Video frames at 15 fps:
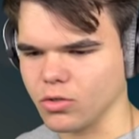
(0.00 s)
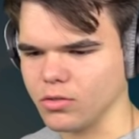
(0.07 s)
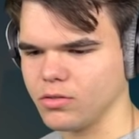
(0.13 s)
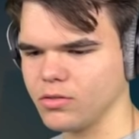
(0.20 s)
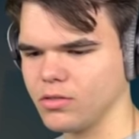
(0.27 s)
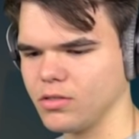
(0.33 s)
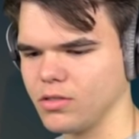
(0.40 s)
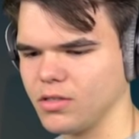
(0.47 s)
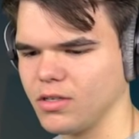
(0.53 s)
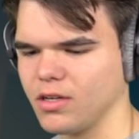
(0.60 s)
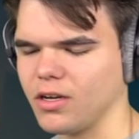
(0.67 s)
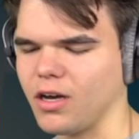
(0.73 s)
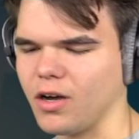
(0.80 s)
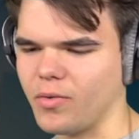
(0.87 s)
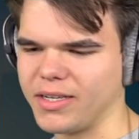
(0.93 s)
Gravity
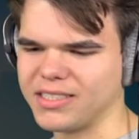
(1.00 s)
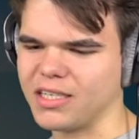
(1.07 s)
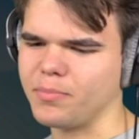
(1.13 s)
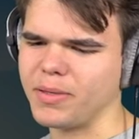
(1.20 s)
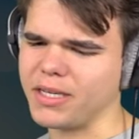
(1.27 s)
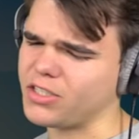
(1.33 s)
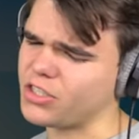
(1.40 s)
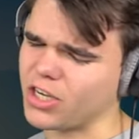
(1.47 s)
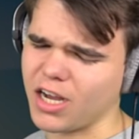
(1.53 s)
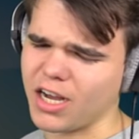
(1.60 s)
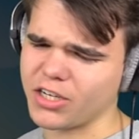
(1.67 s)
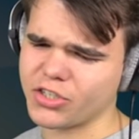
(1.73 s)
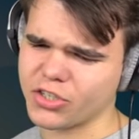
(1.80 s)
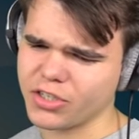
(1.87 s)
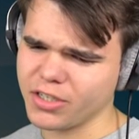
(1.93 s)
gun. Oh, rest in peace, Josh. How
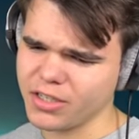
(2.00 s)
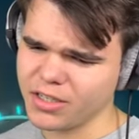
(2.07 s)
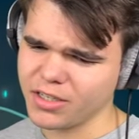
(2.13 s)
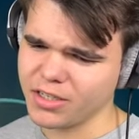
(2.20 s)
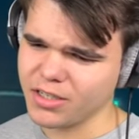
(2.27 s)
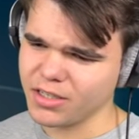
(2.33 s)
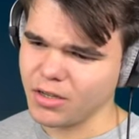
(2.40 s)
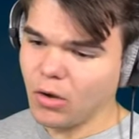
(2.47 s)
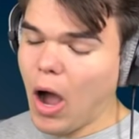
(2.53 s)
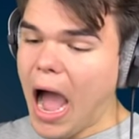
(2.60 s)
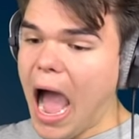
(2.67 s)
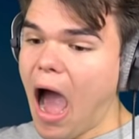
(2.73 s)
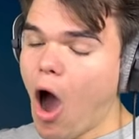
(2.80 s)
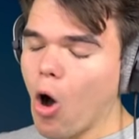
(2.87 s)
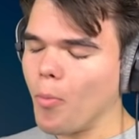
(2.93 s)
did it not get you?
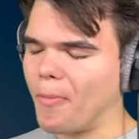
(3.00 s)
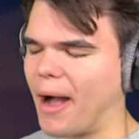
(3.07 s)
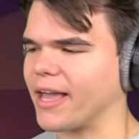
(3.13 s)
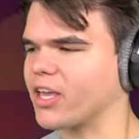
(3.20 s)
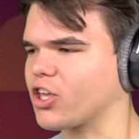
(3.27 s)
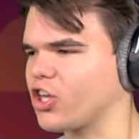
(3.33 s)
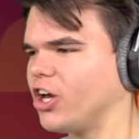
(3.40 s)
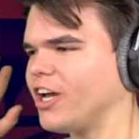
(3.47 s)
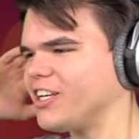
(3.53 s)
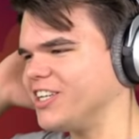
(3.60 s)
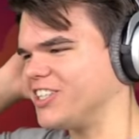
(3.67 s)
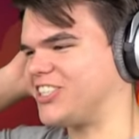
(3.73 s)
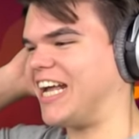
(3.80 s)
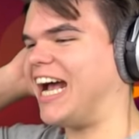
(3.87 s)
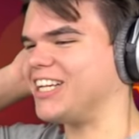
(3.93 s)
Whoa!
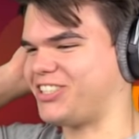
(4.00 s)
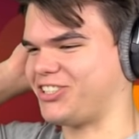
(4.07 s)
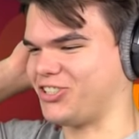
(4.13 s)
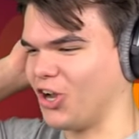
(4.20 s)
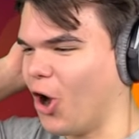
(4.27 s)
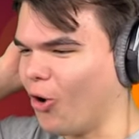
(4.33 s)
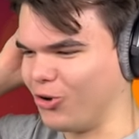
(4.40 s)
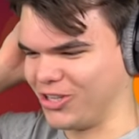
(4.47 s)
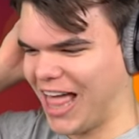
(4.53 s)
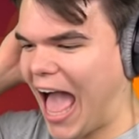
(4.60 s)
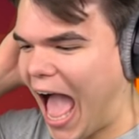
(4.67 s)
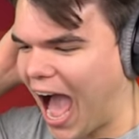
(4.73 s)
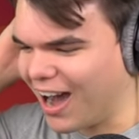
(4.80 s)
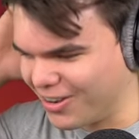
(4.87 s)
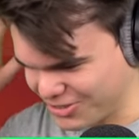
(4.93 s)
Wow! Goodness, that's so
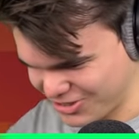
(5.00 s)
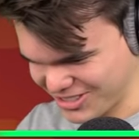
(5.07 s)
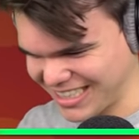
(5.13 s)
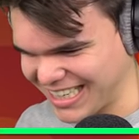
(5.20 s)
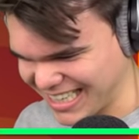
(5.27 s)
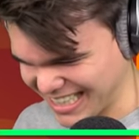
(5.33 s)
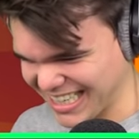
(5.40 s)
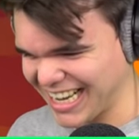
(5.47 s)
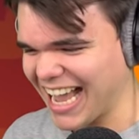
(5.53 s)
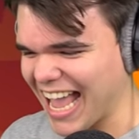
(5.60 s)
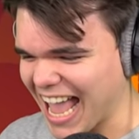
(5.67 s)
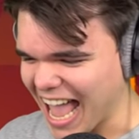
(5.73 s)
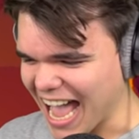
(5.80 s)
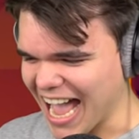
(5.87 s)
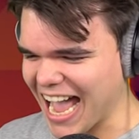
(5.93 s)
loud. Wiener
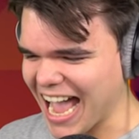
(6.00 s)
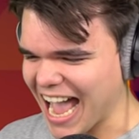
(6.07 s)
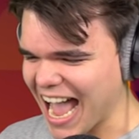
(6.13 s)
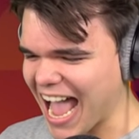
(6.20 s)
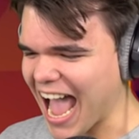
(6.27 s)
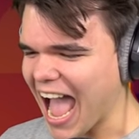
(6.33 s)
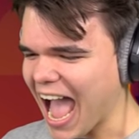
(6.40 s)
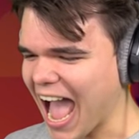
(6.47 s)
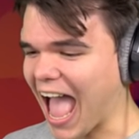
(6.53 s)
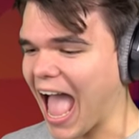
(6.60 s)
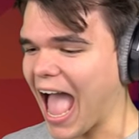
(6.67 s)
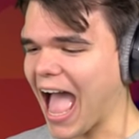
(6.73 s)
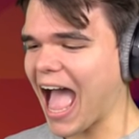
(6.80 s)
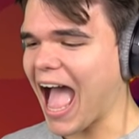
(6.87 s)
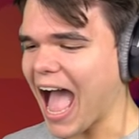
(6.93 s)
butthole. What
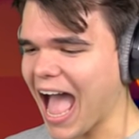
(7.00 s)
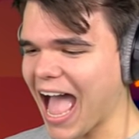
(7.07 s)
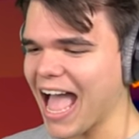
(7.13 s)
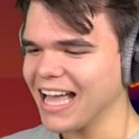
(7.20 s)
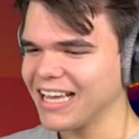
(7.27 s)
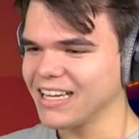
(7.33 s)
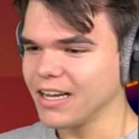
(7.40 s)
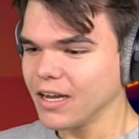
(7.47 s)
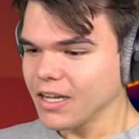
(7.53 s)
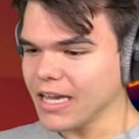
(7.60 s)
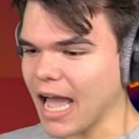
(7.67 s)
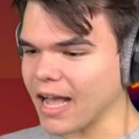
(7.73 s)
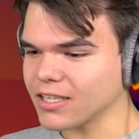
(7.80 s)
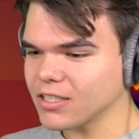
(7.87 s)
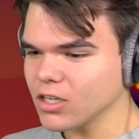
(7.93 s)
happened?
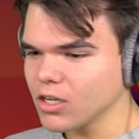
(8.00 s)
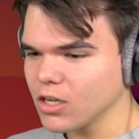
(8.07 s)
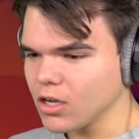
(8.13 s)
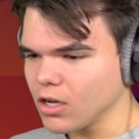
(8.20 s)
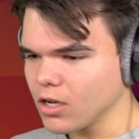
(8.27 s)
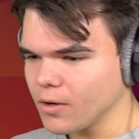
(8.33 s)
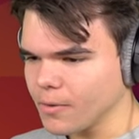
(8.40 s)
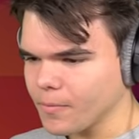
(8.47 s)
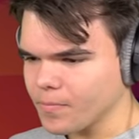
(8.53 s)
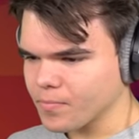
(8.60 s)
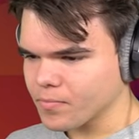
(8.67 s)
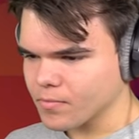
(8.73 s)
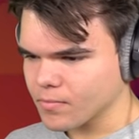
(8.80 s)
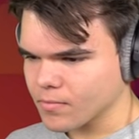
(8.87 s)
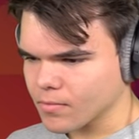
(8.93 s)
Yes! Oh,
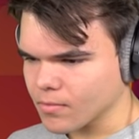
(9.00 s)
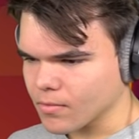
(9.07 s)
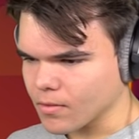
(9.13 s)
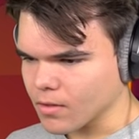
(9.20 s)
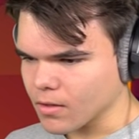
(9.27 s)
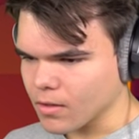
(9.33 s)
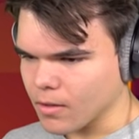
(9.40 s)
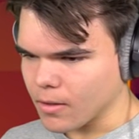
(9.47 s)
black hole!